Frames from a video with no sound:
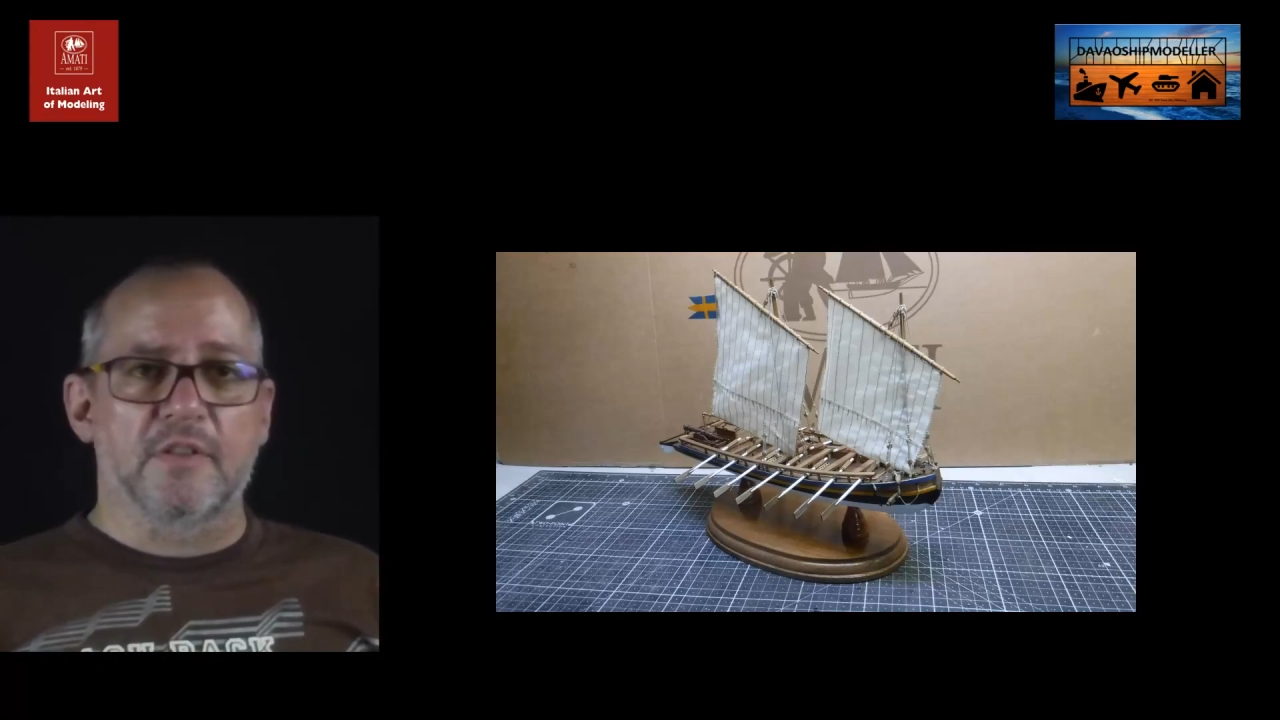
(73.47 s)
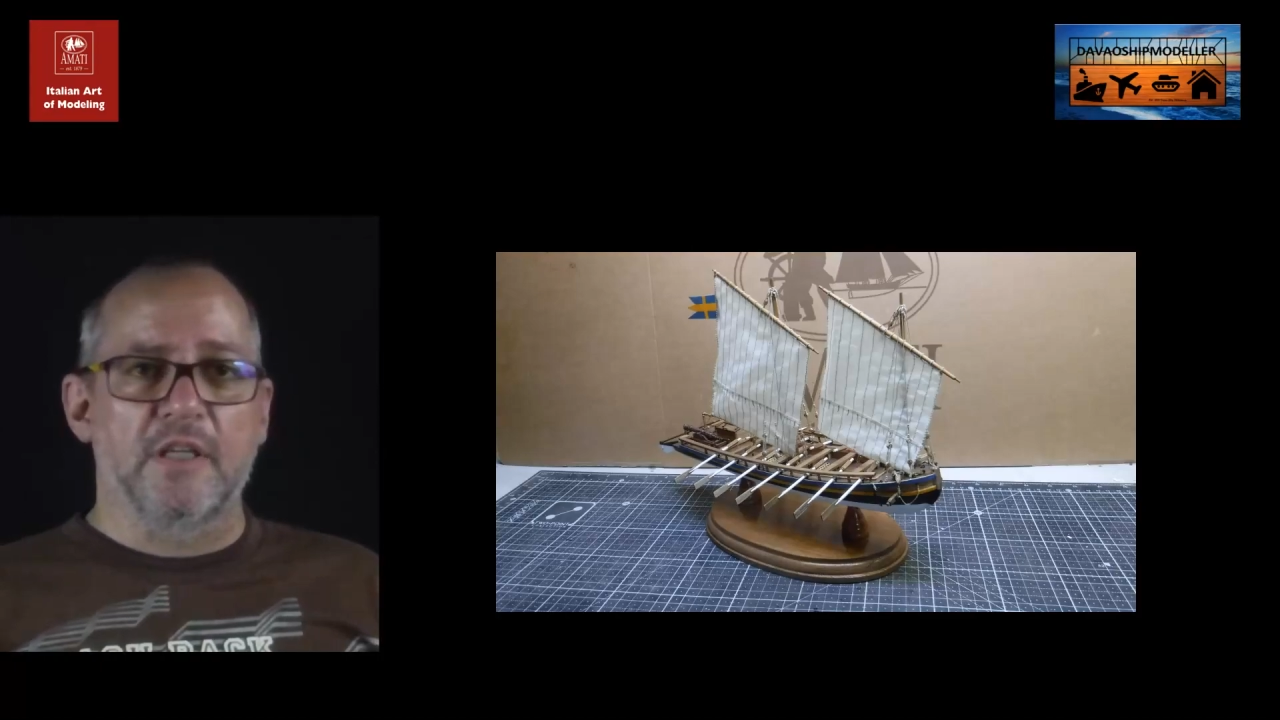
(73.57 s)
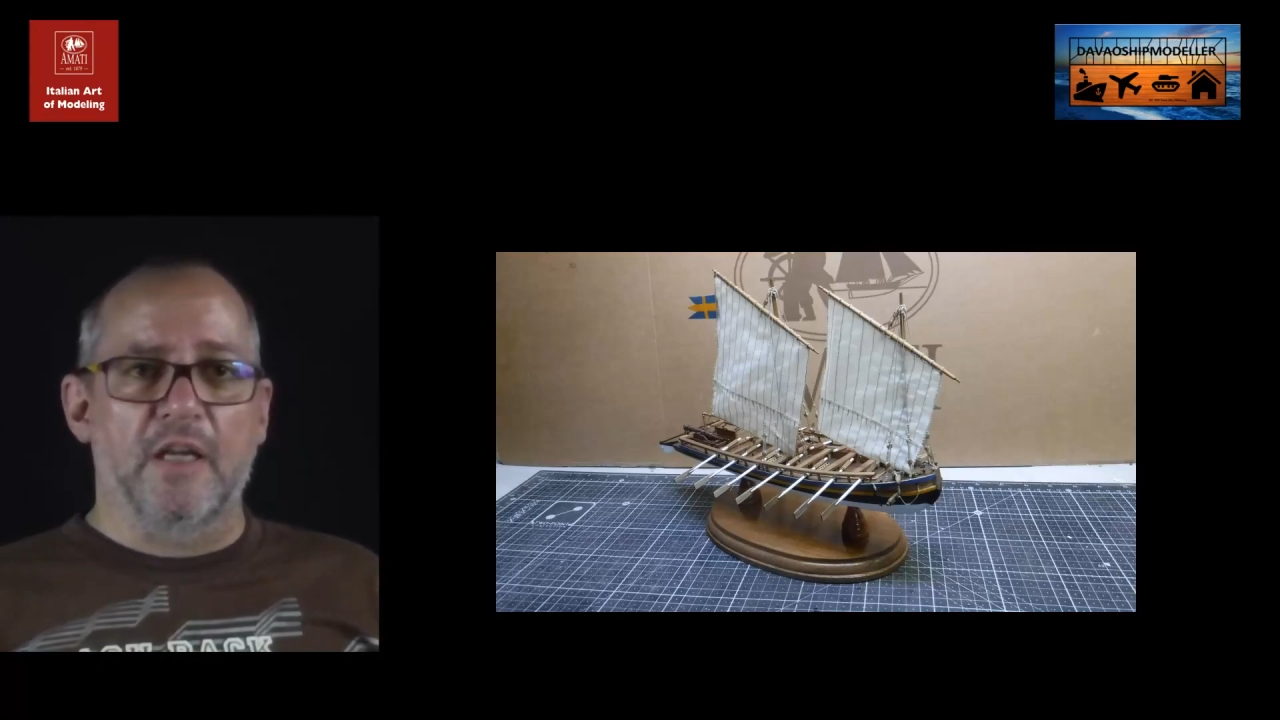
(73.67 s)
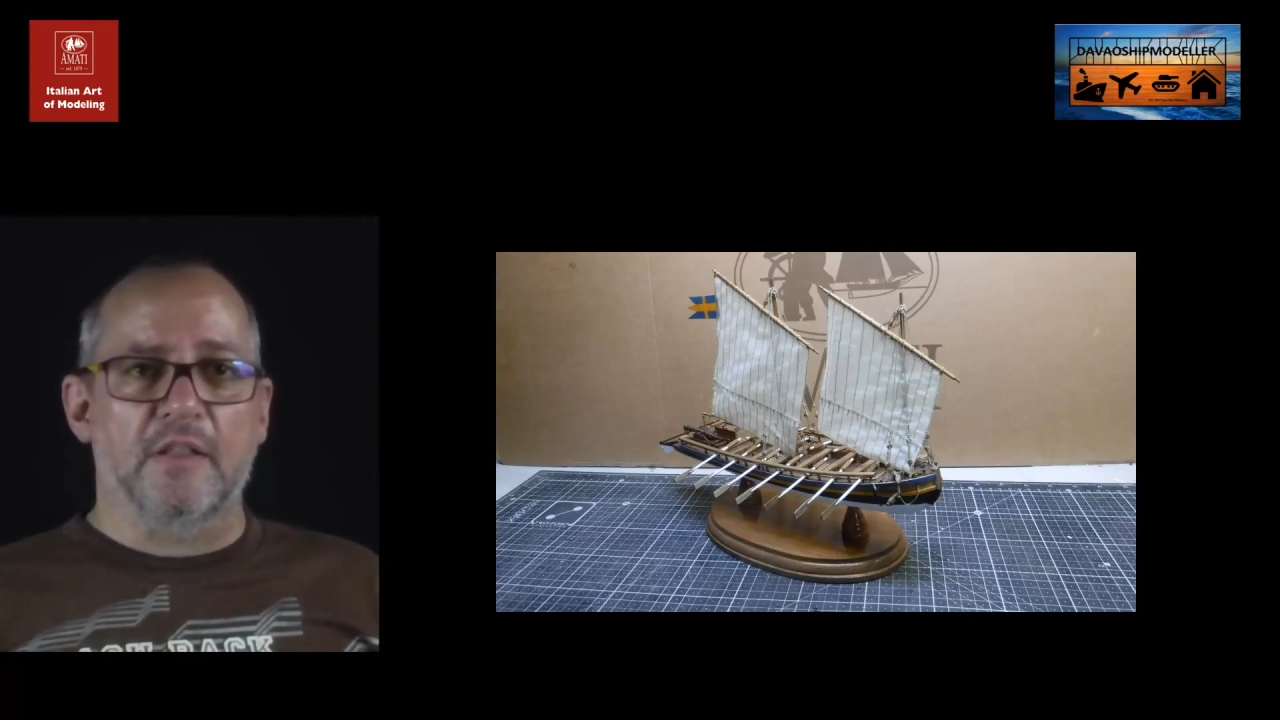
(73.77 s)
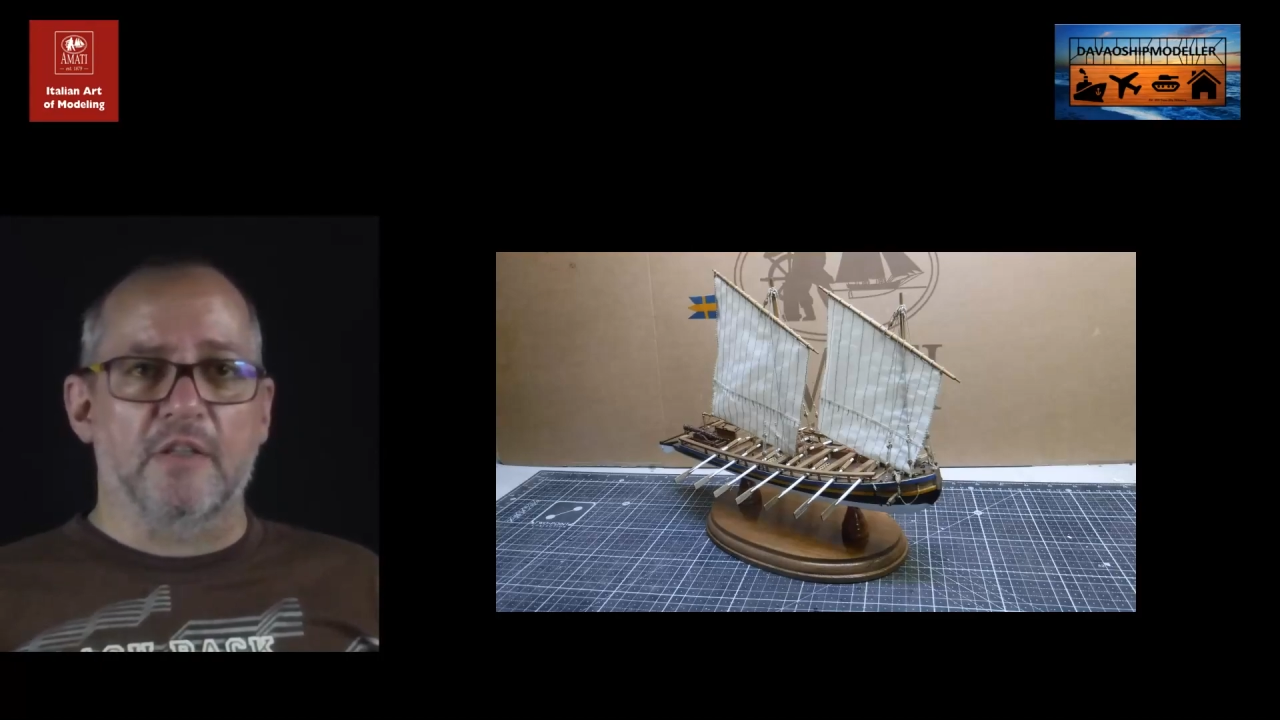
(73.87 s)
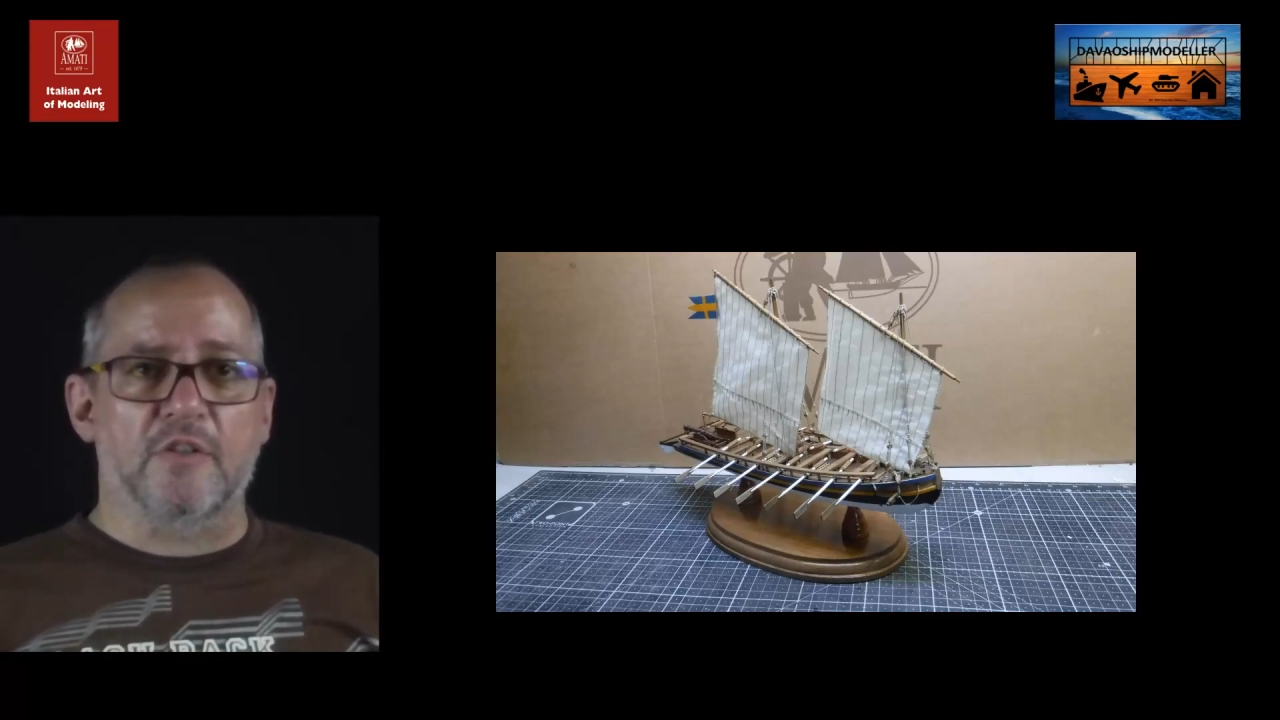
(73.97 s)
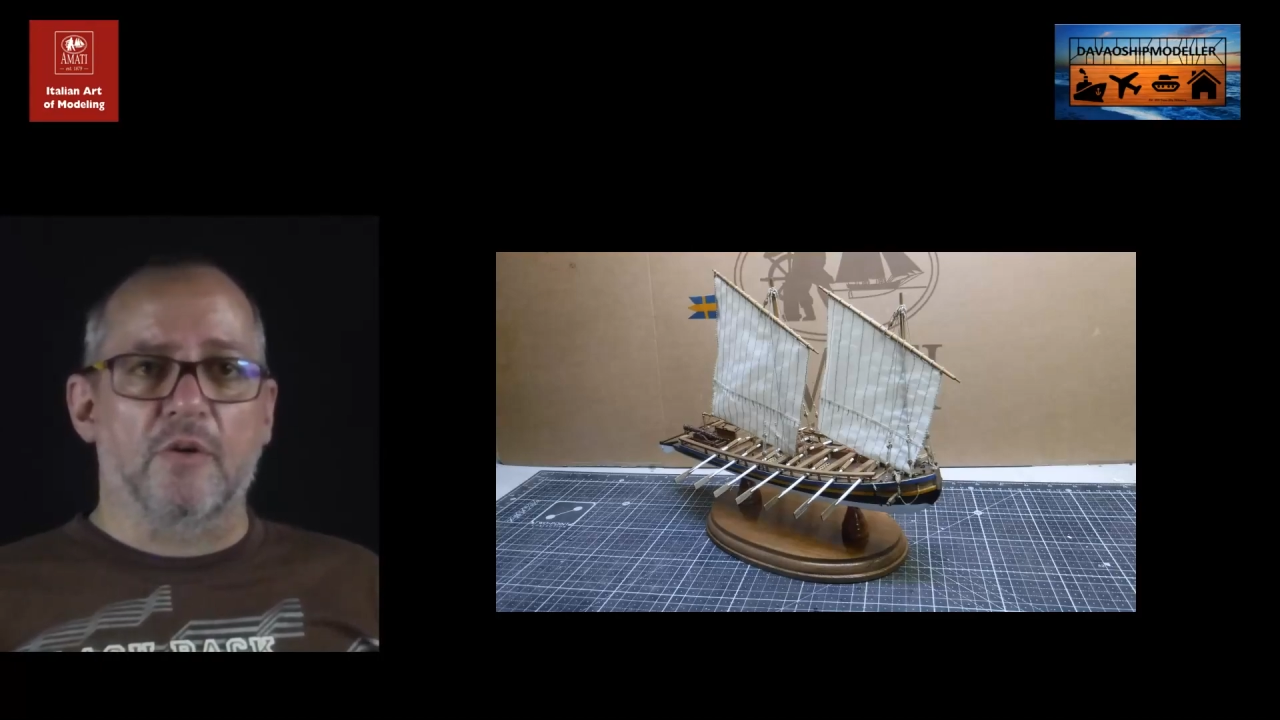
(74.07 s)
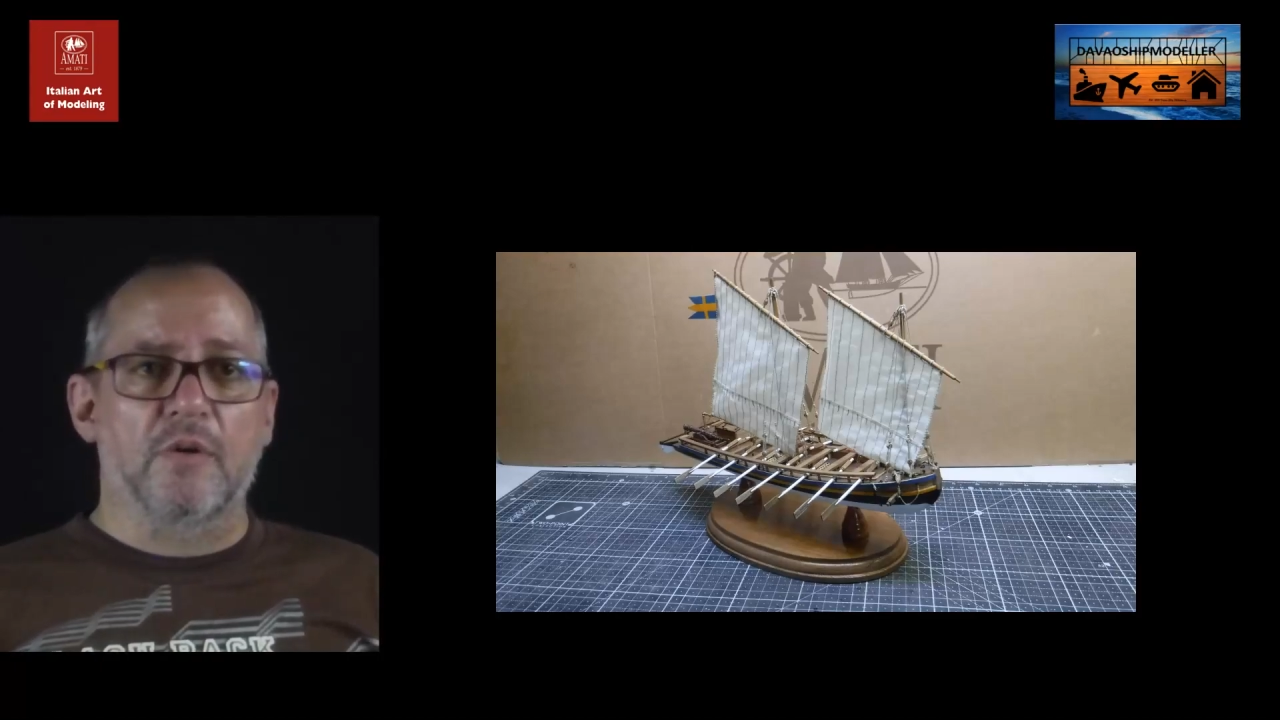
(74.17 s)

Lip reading: the attached